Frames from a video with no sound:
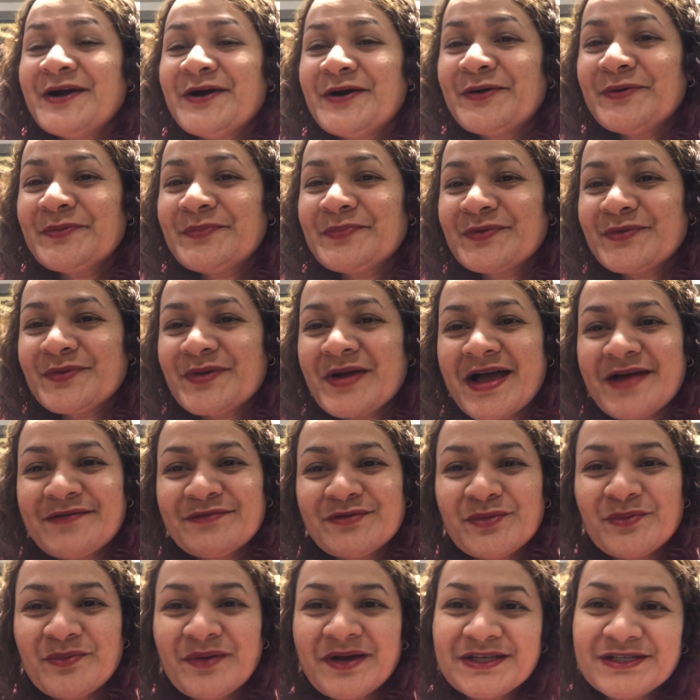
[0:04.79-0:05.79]
Hope you have
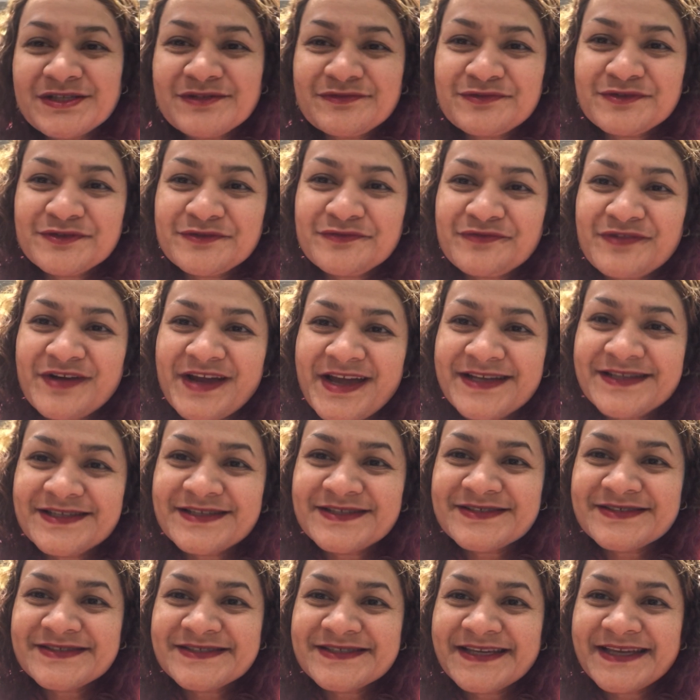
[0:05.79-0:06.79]
a wonderful
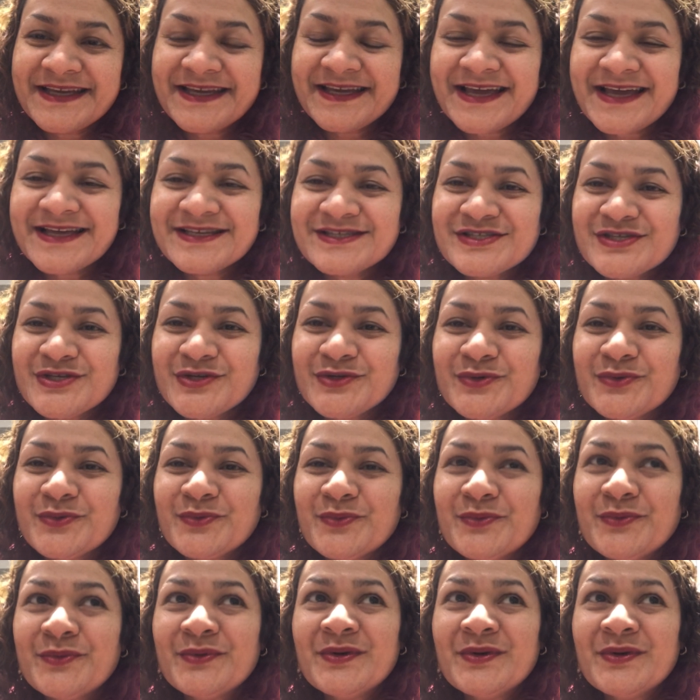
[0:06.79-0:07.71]
Friday today as you